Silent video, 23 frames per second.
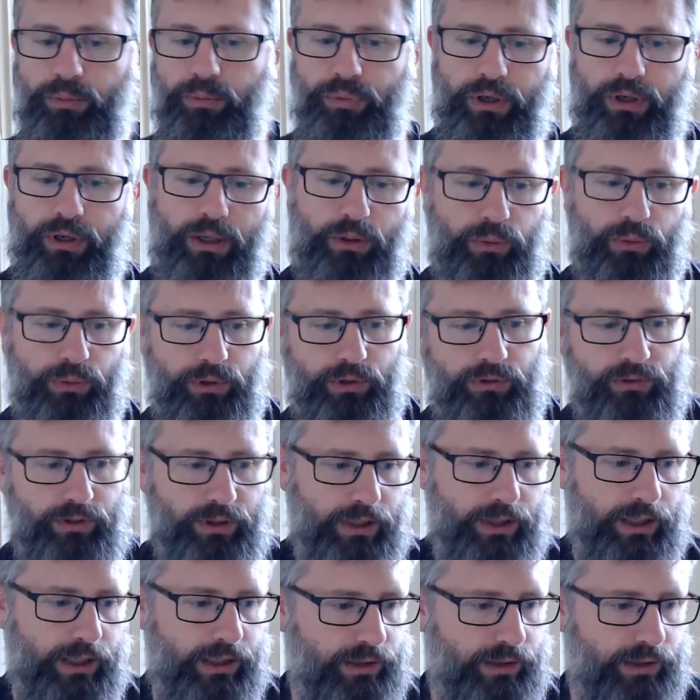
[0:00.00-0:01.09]
pre-orders are
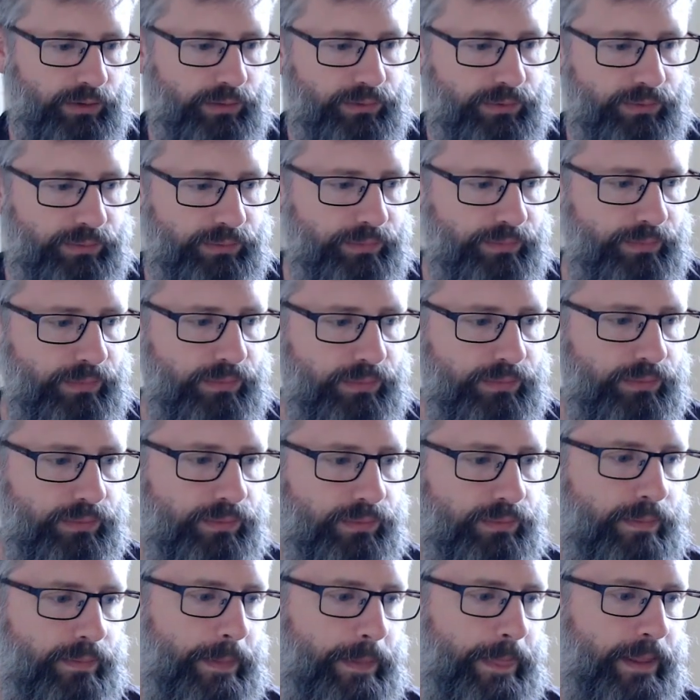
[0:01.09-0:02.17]
kind of,
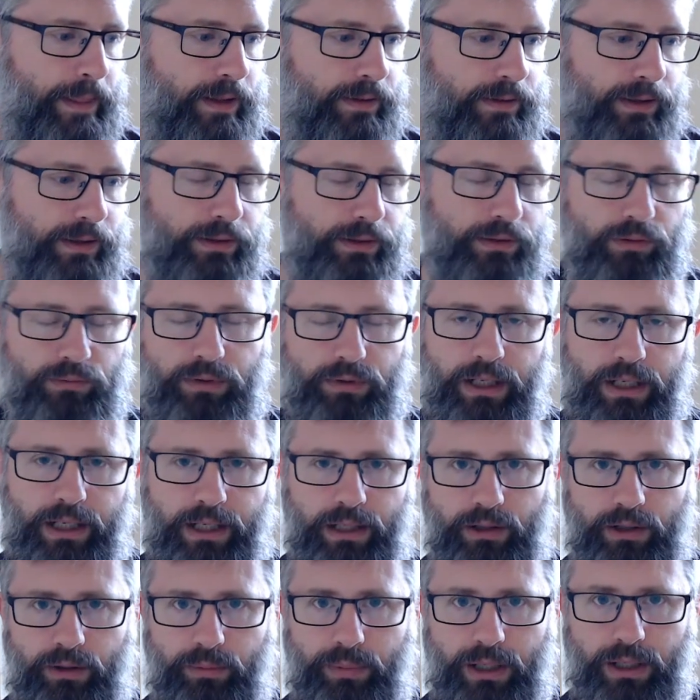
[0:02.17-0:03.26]
they're not really
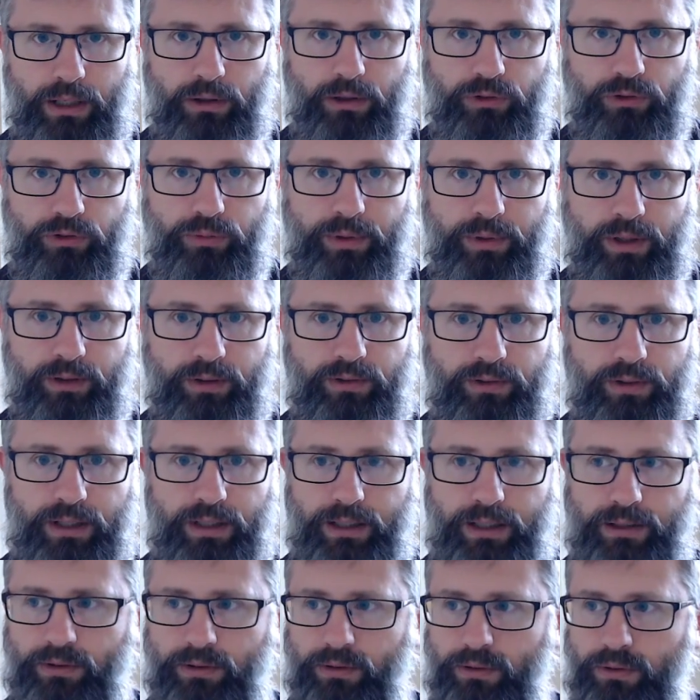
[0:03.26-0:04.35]
going to be
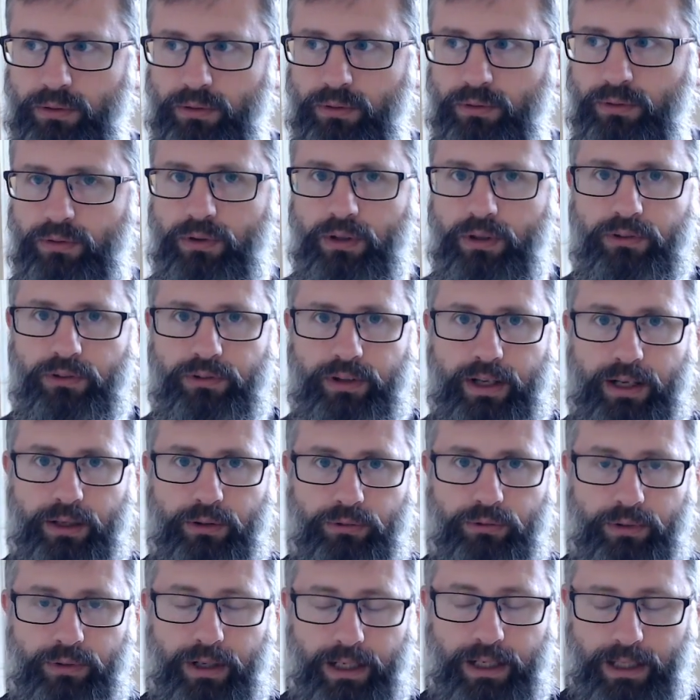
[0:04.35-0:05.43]
contributing to the
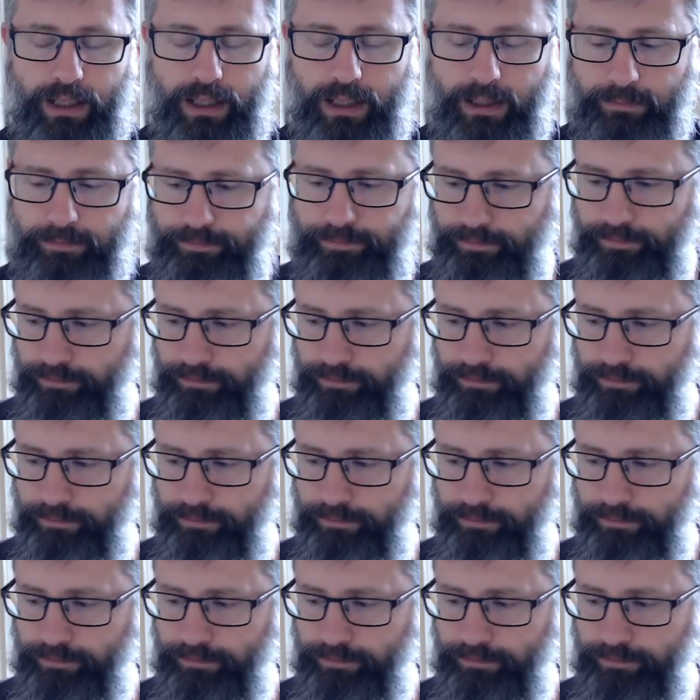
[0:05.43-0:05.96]
sales ranking.